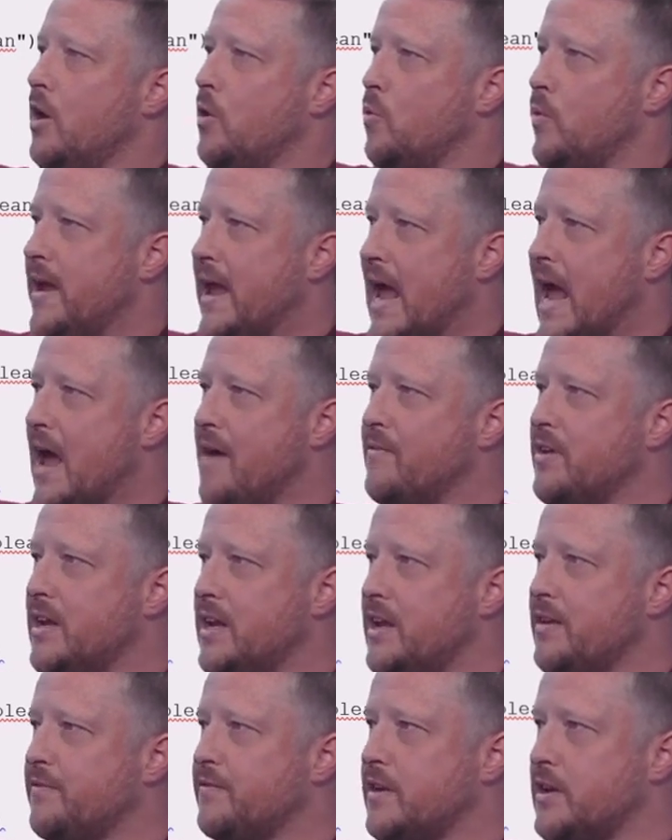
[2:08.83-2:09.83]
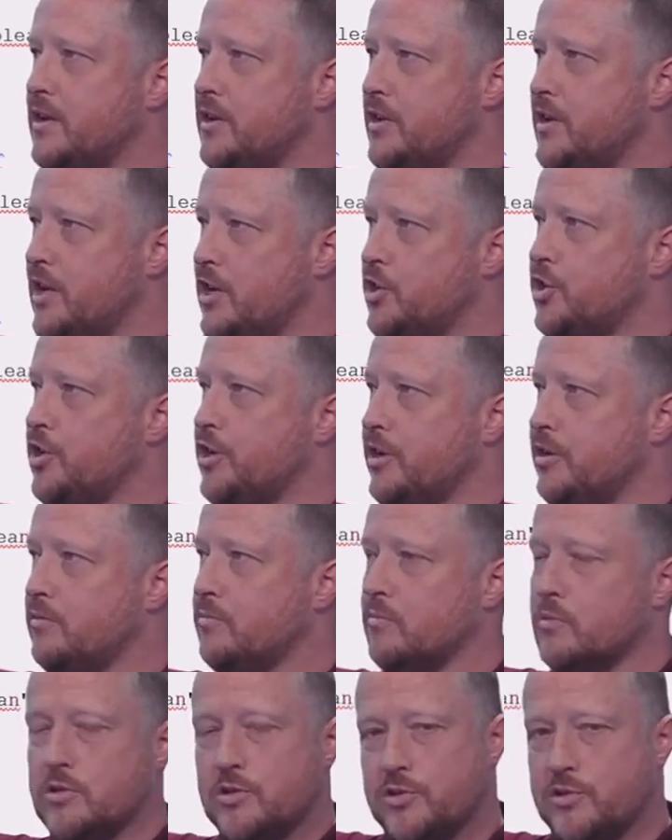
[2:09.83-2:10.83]
we have an if
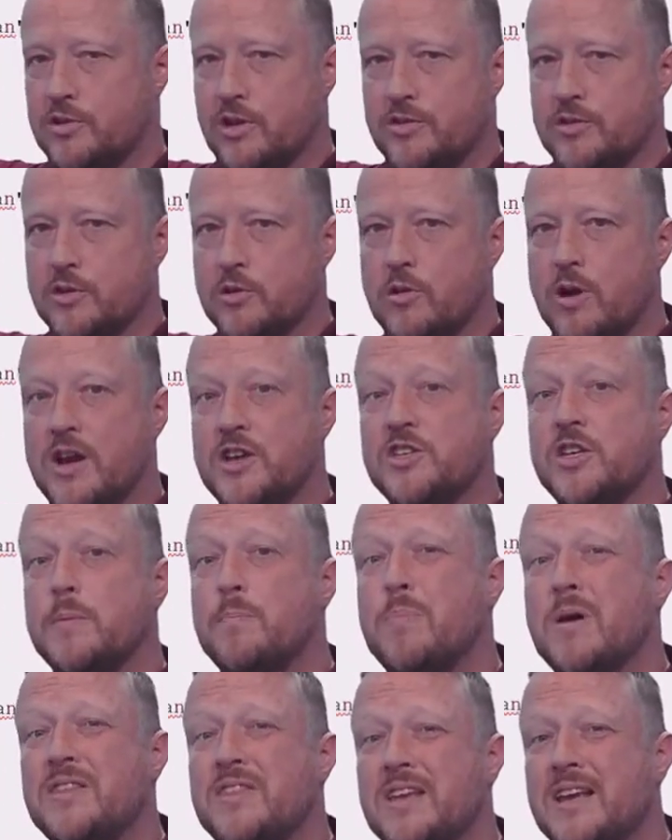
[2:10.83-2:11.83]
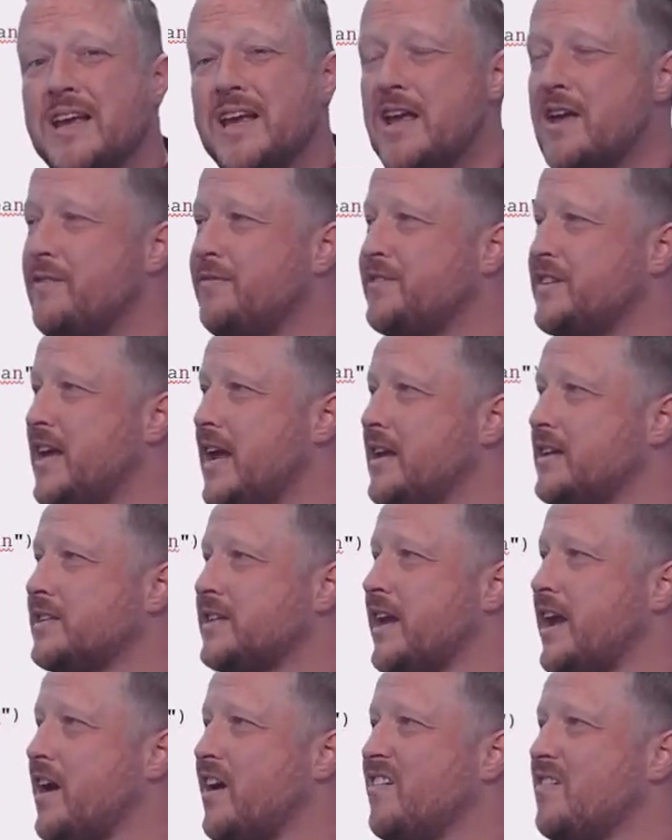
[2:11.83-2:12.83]
condition which is nothing crazy but the if takes
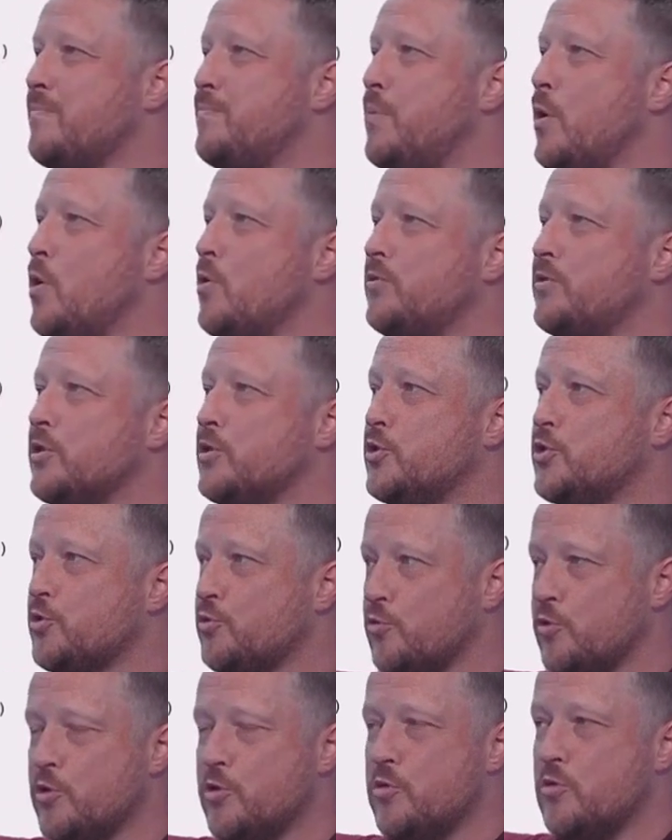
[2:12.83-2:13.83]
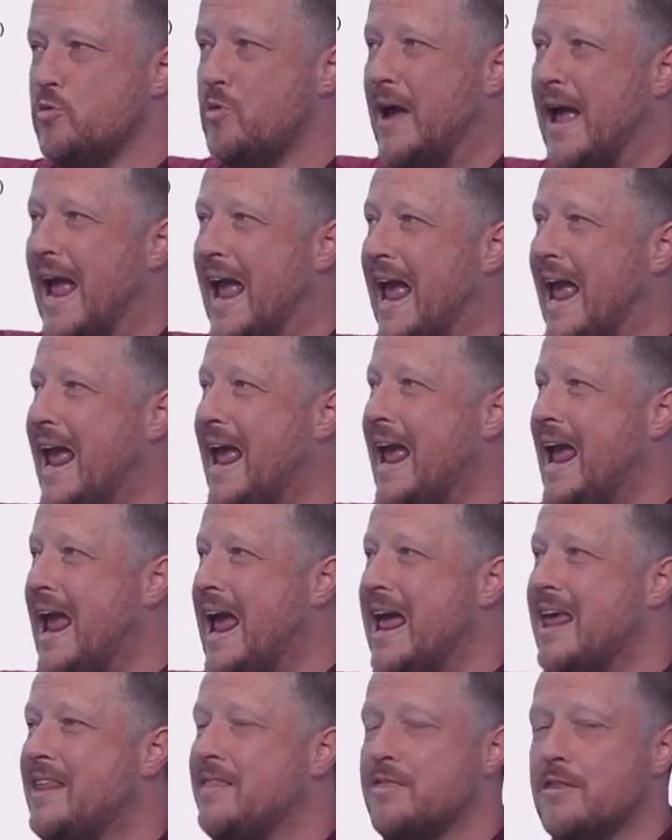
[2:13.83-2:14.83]
care of both the true
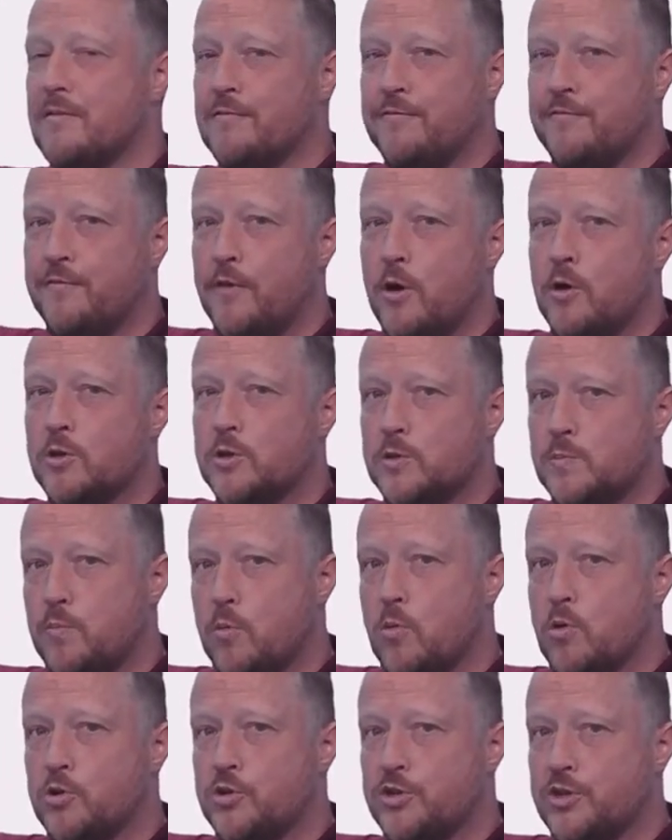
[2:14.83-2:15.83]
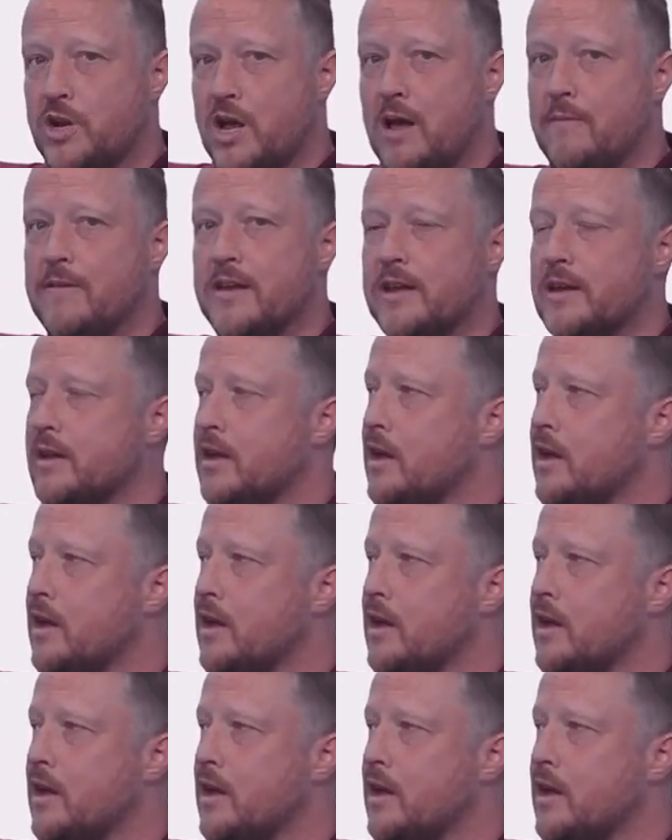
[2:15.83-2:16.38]
and the false portion of it